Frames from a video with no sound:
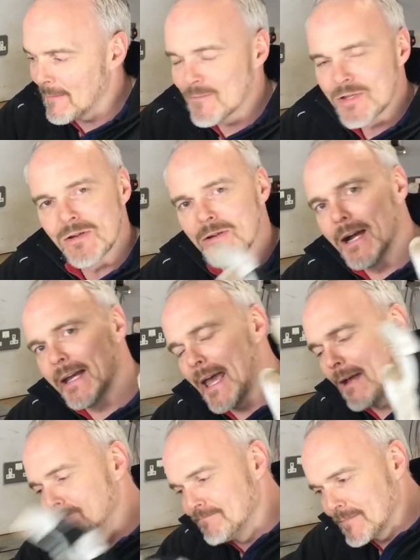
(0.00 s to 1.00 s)
So
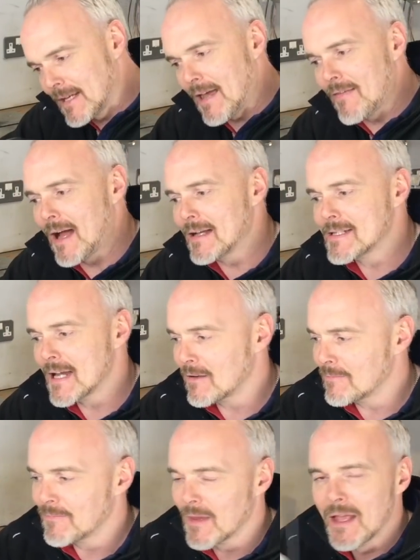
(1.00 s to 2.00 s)
again, get that down.